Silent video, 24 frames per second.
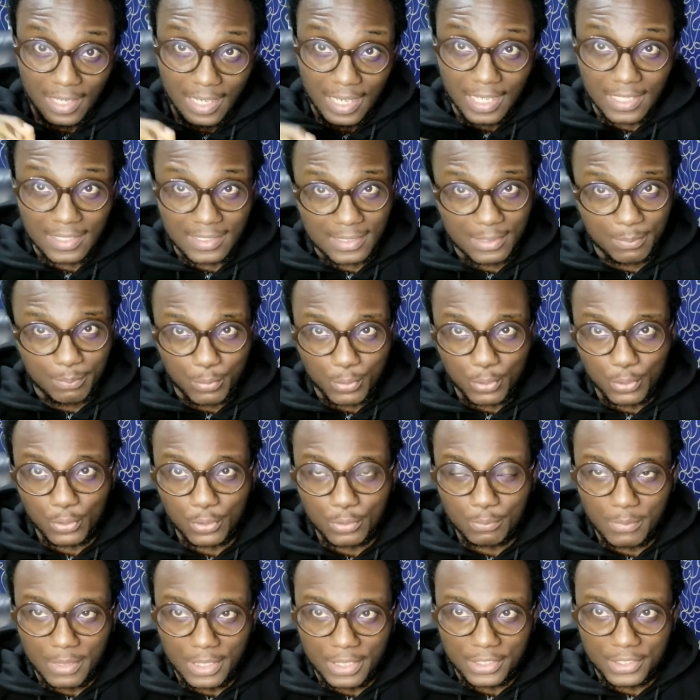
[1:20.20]
As the
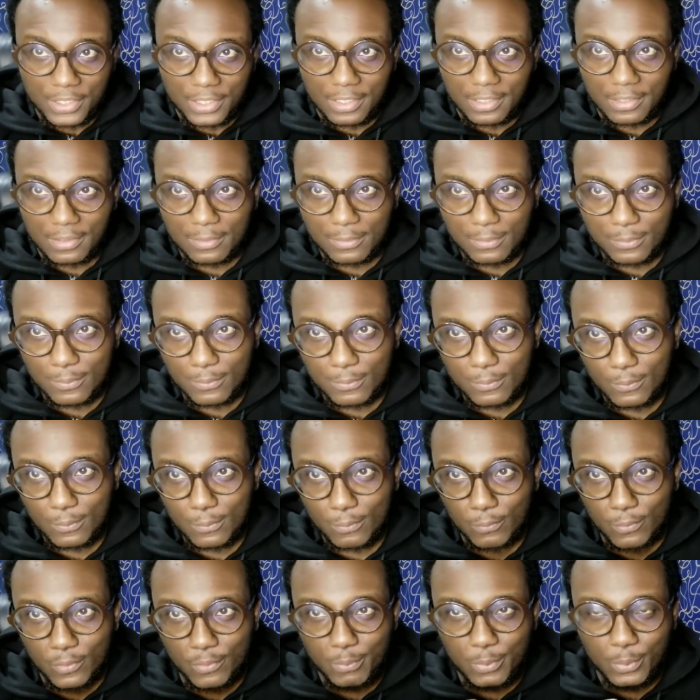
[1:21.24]
product manager,
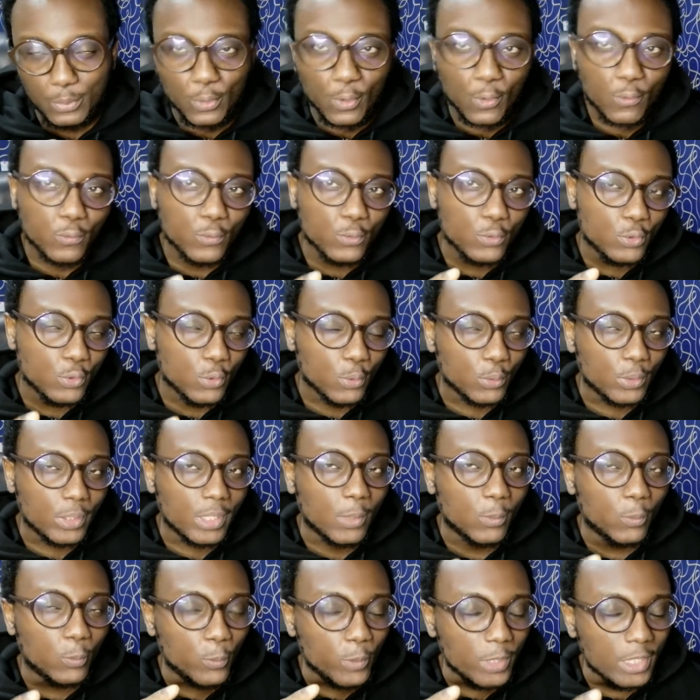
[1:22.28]
we've been often told
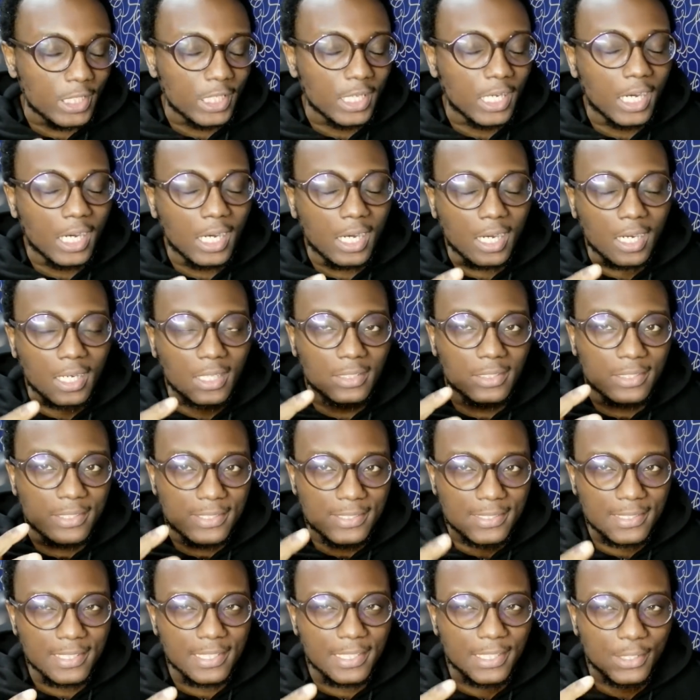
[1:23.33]
that we are the
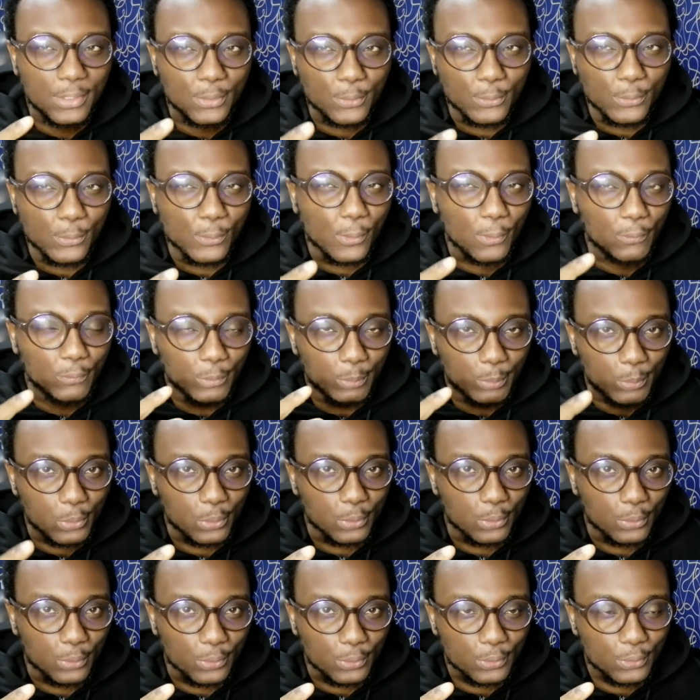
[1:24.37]
CEO of the
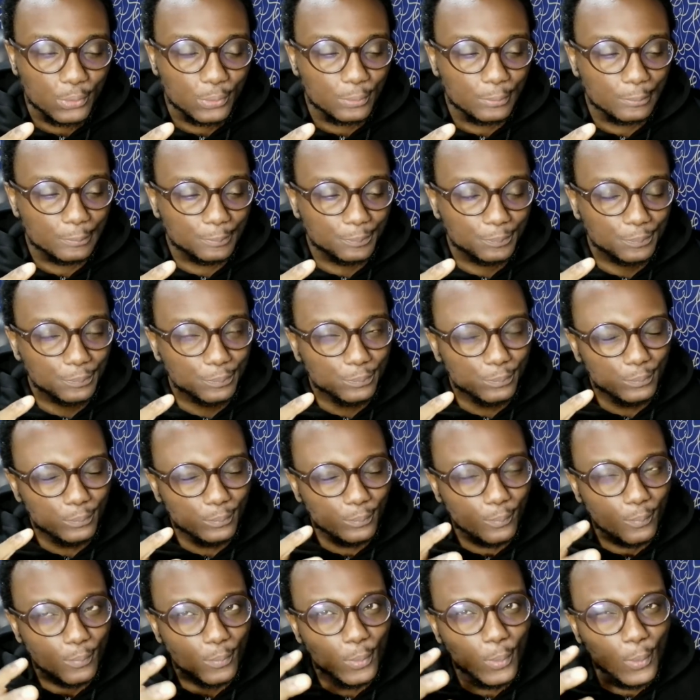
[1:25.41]
product.
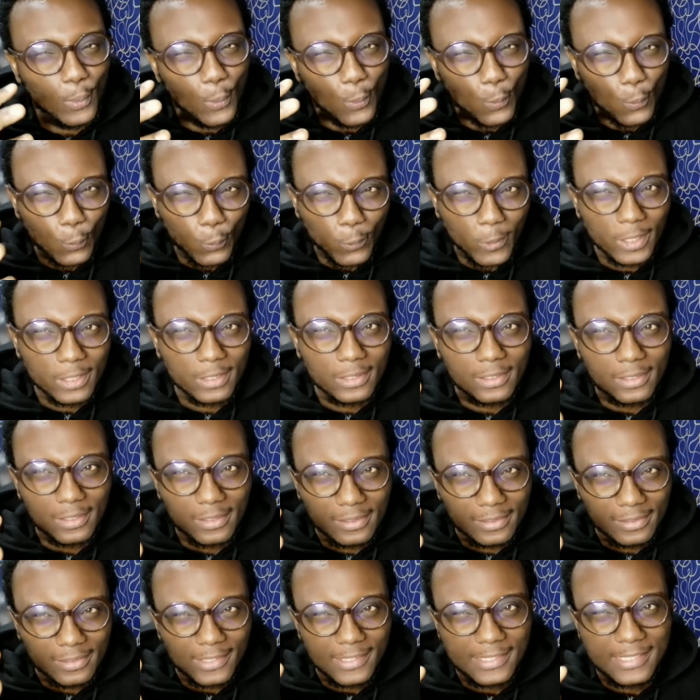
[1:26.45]
Well,
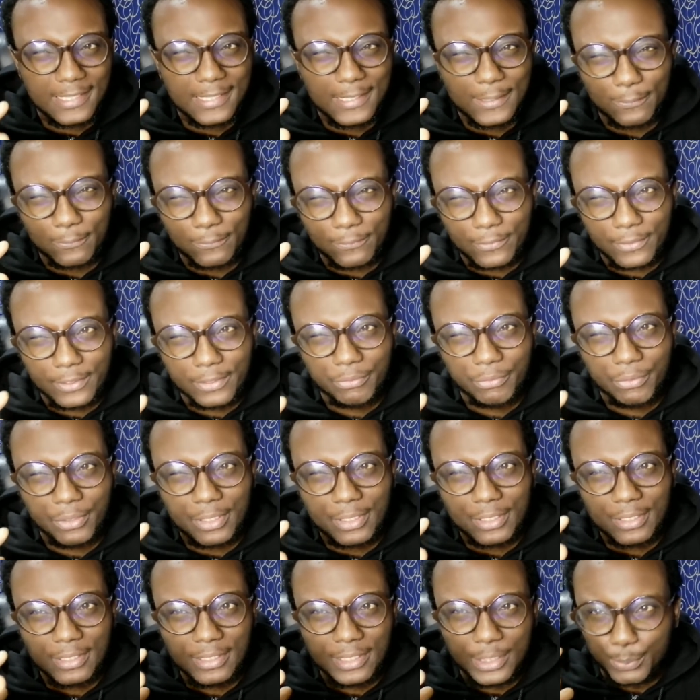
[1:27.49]
this is a
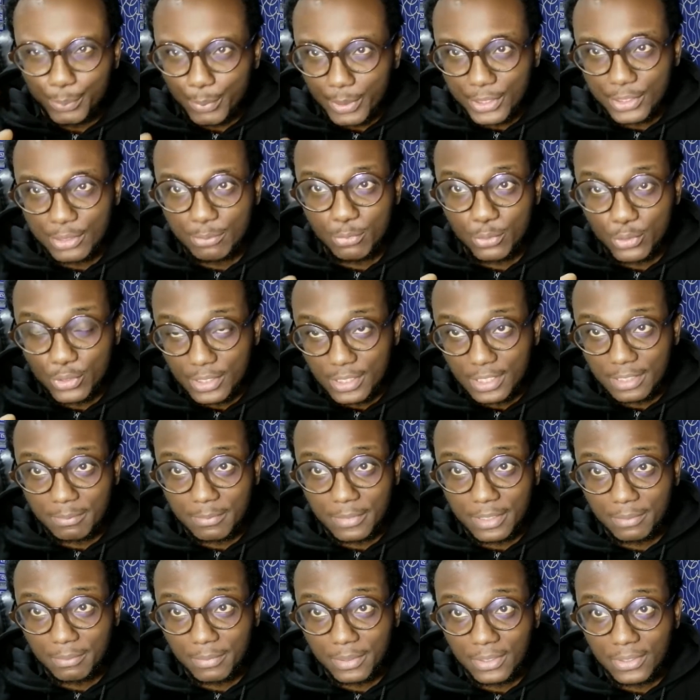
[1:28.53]
very debatable
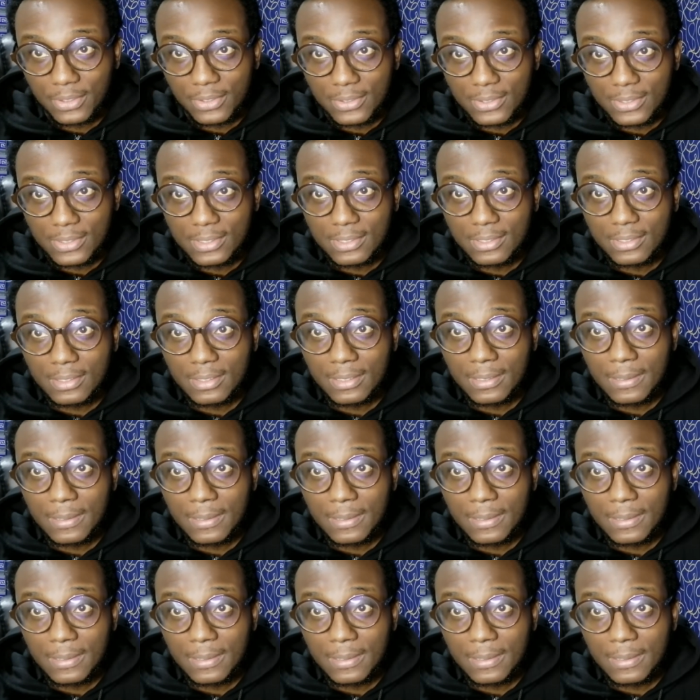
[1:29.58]
statement because